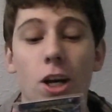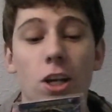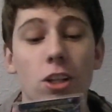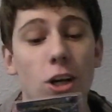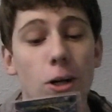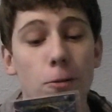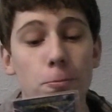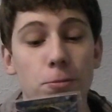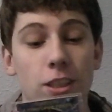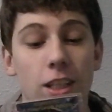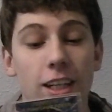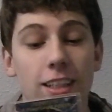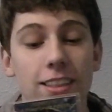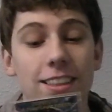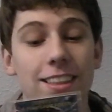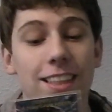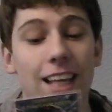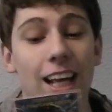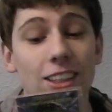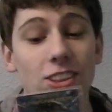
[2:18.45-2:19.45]

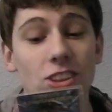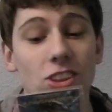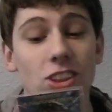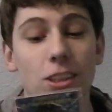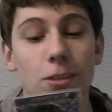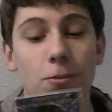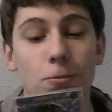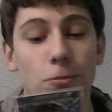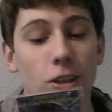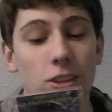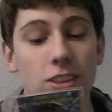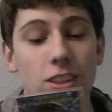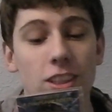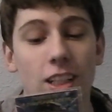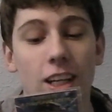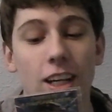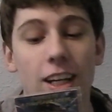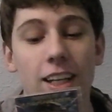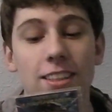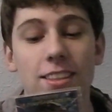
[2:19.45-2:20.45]
Coprolite is actually
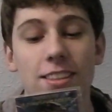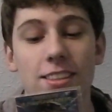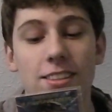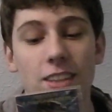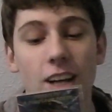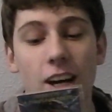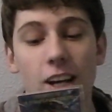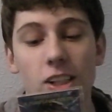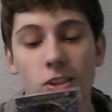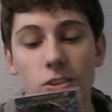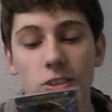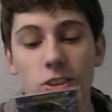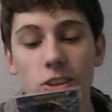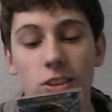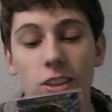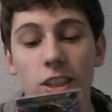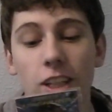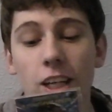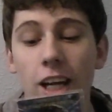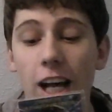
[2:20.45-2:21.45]
fossilized
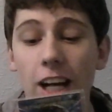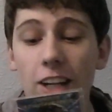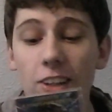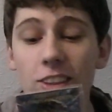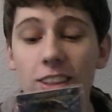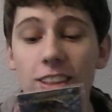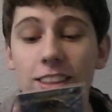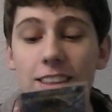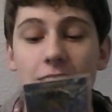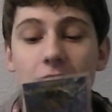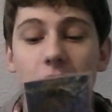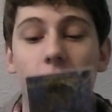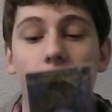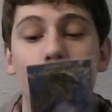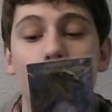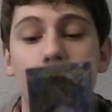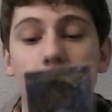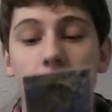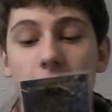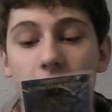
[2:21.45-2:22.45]
dinodon and consists
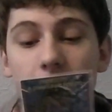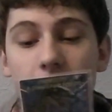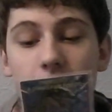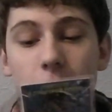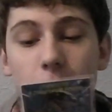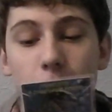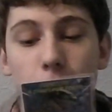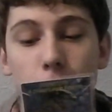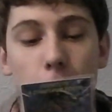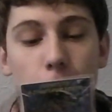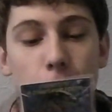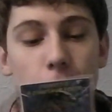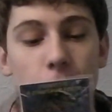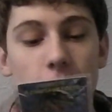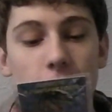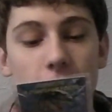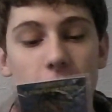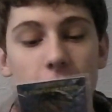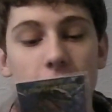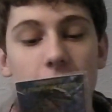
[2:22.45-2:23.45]
of a list of
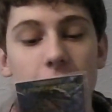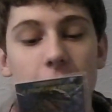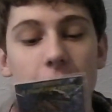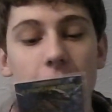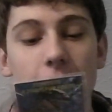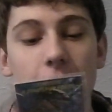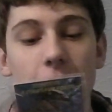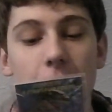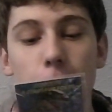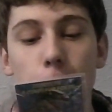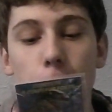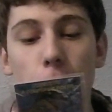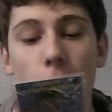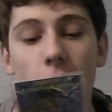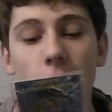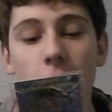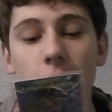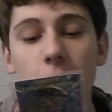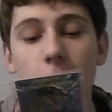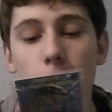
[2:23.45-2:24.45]
references dealing with
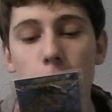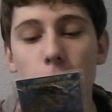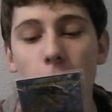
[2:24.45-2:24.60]
pollen,